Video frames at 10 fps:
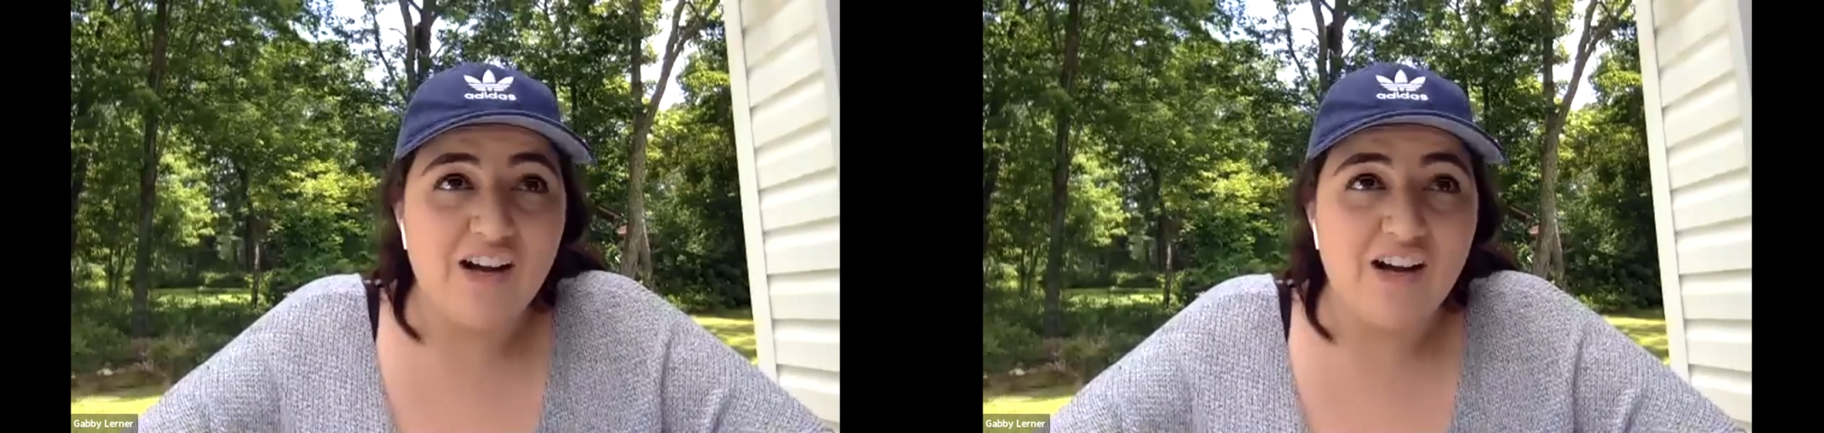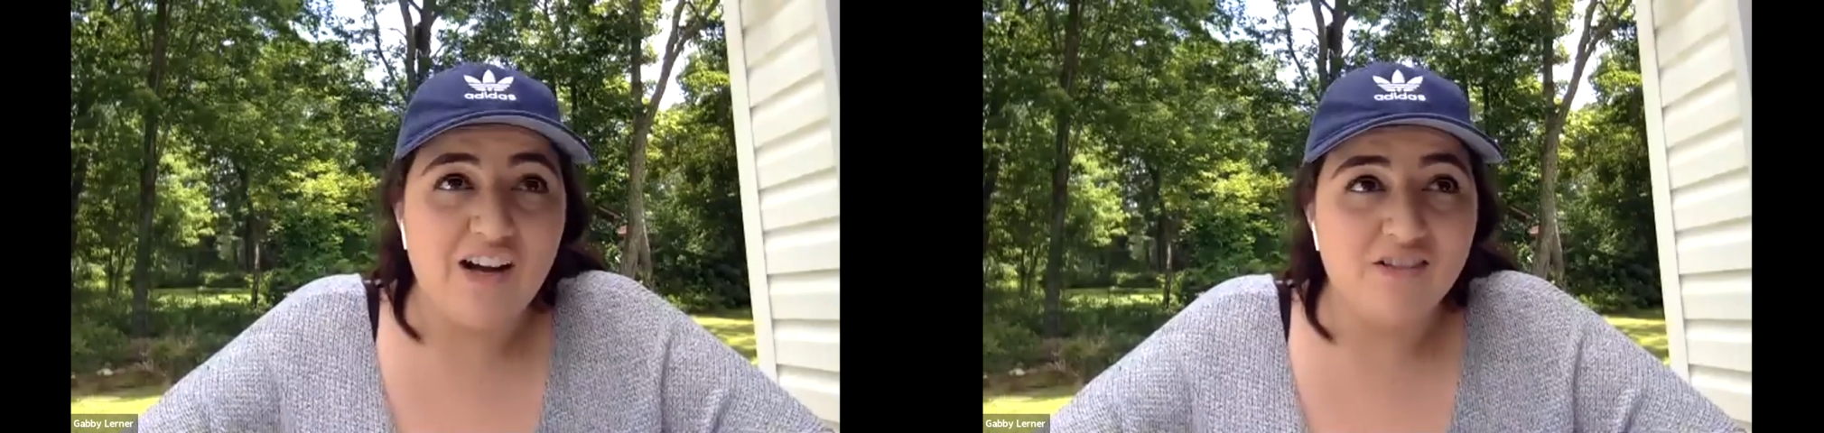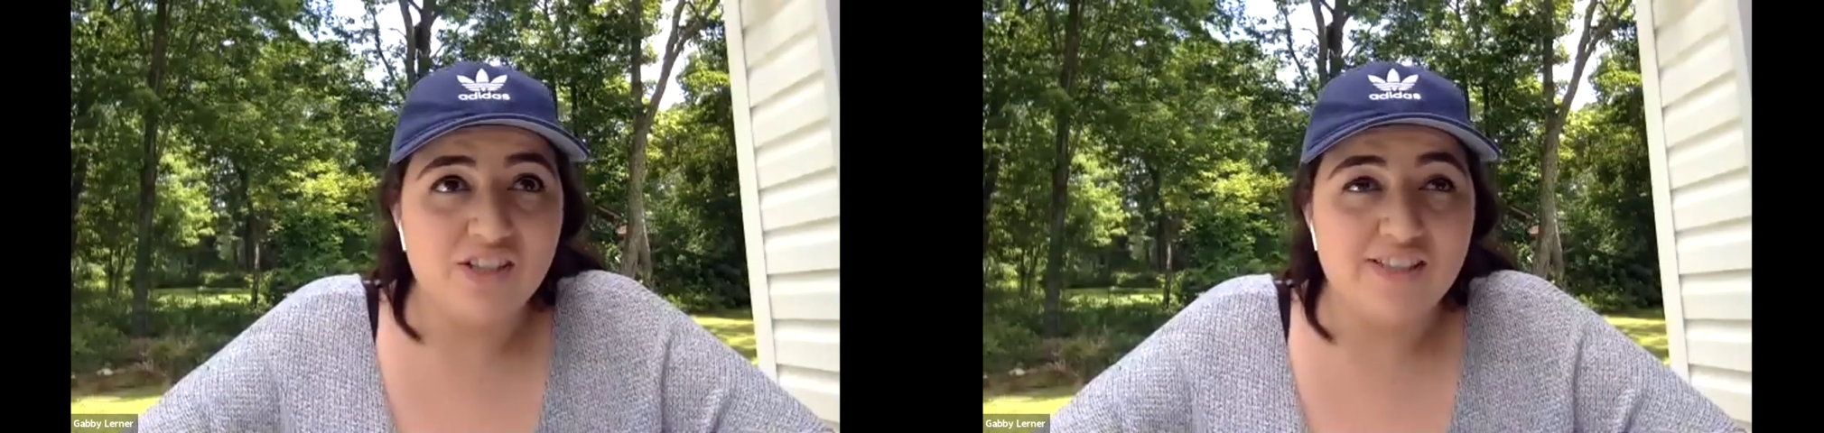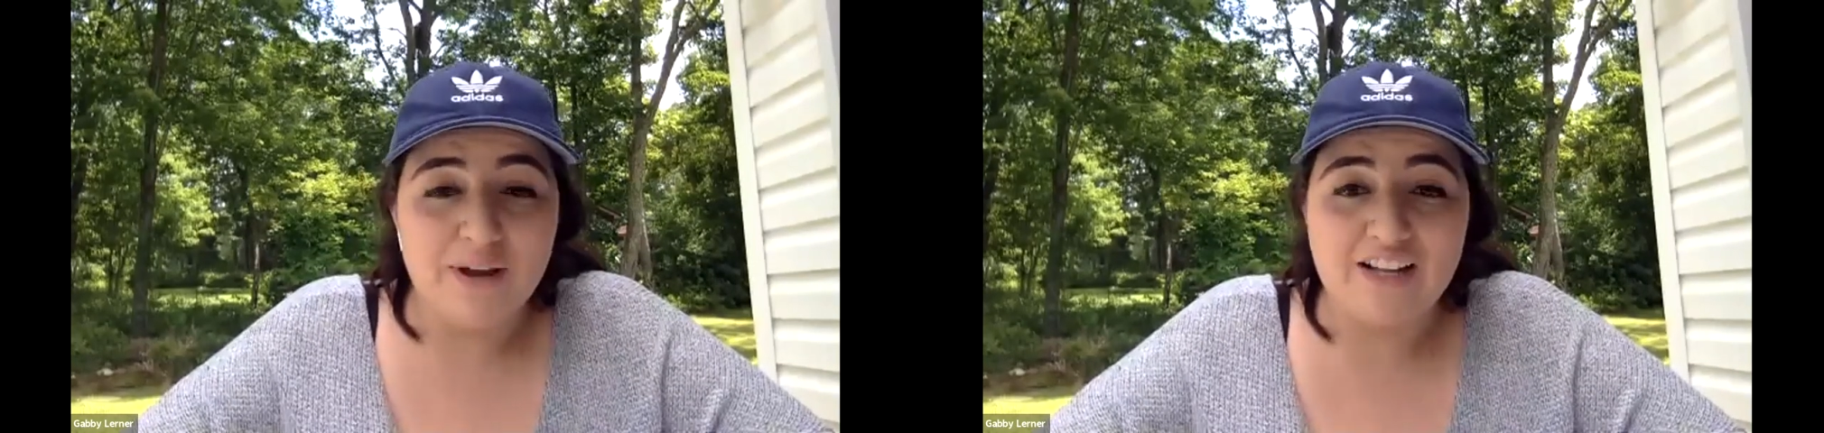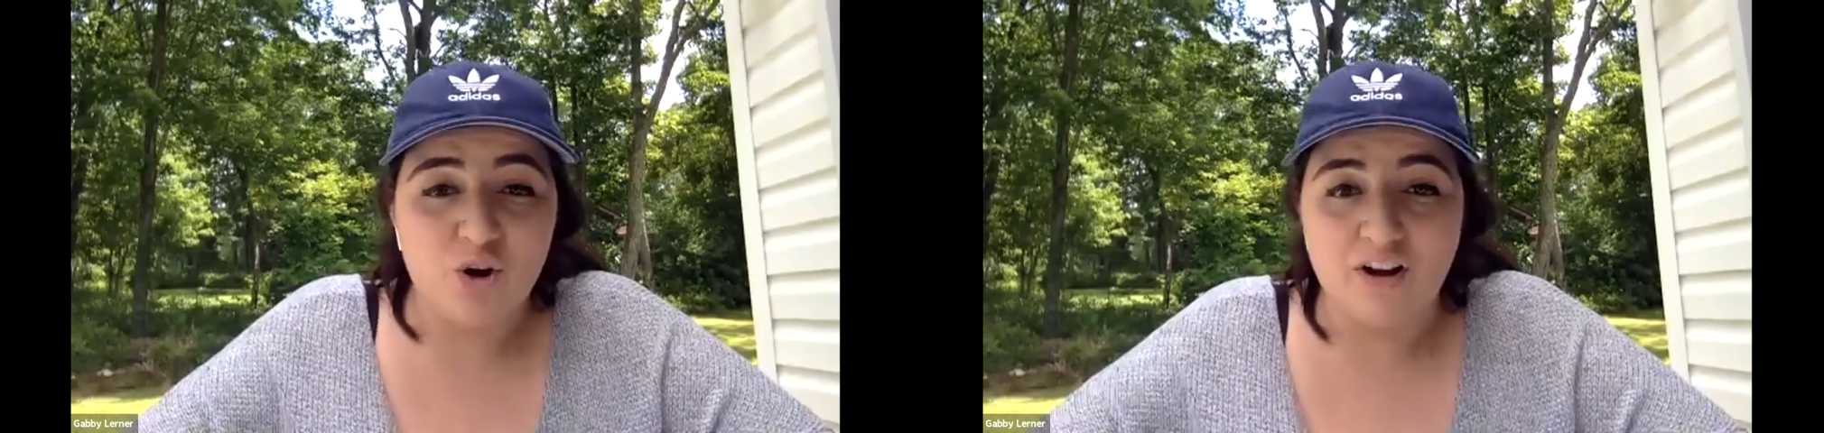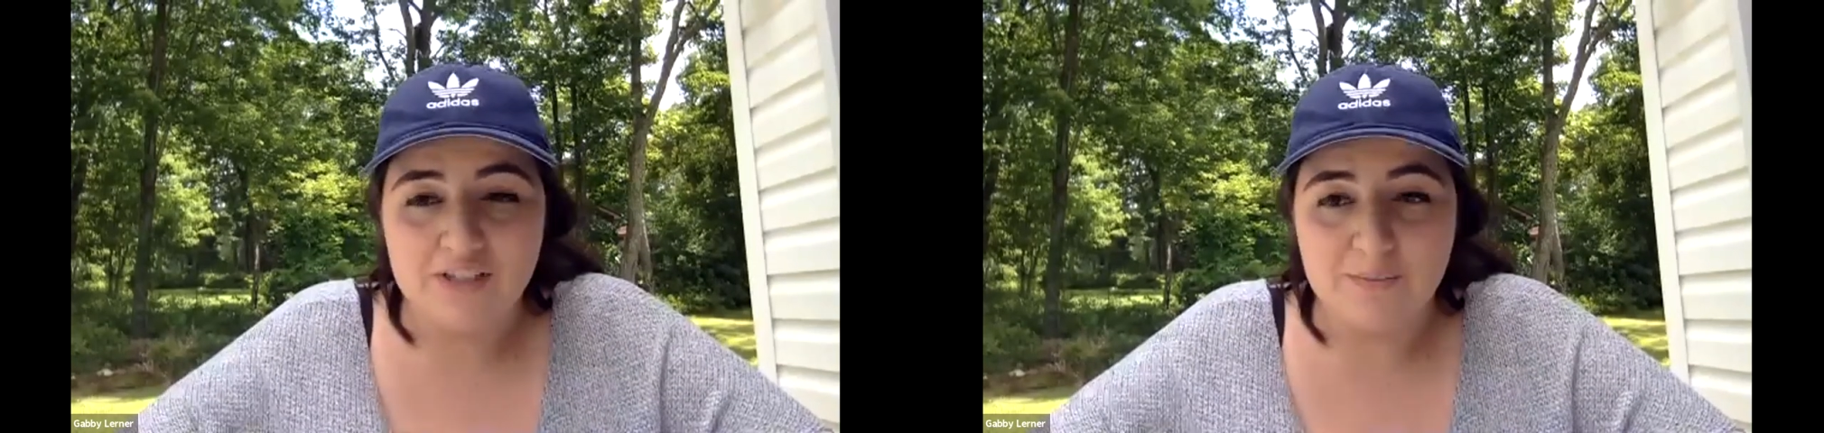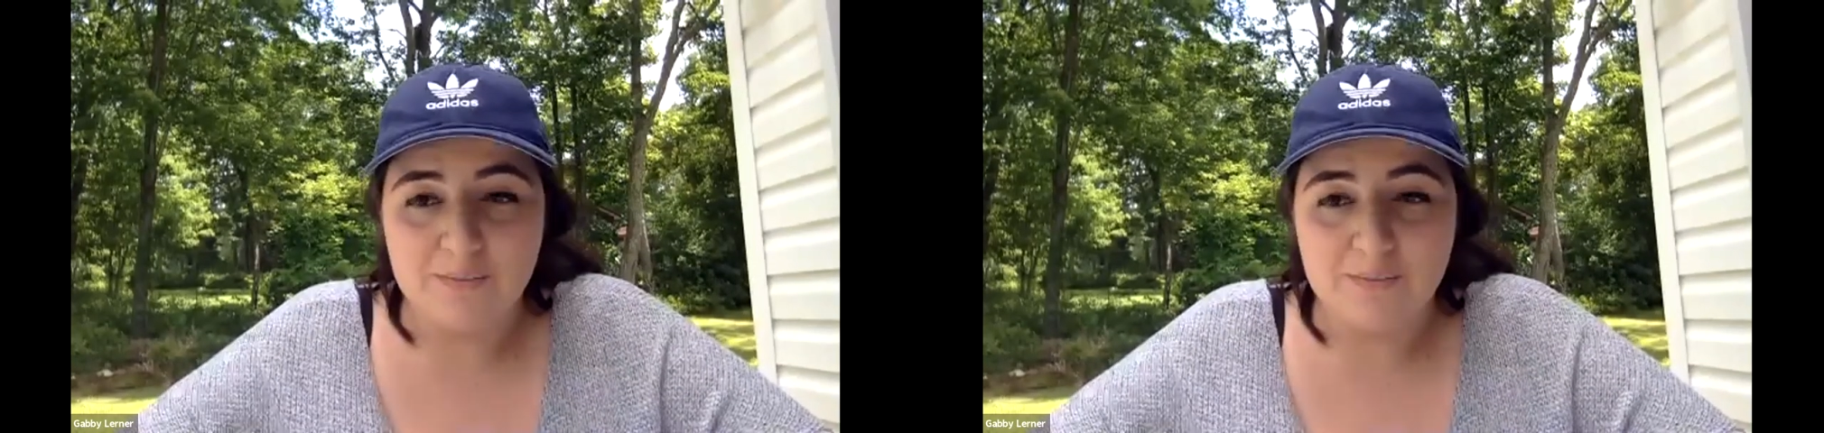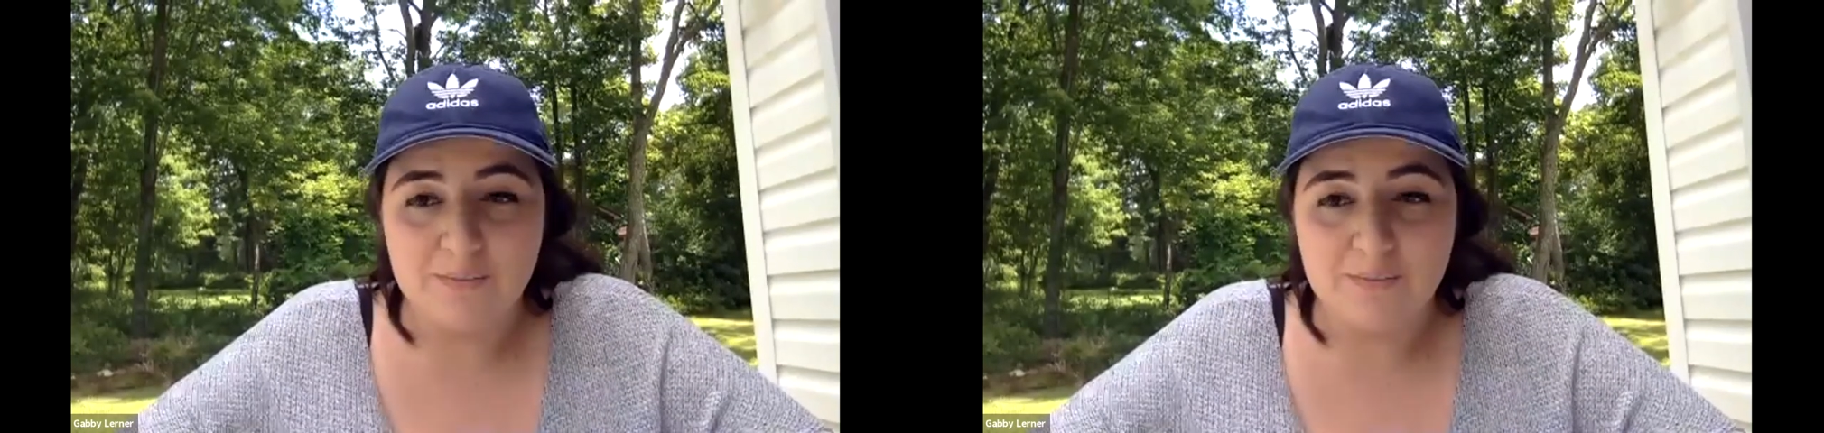challenges that we had to overcome,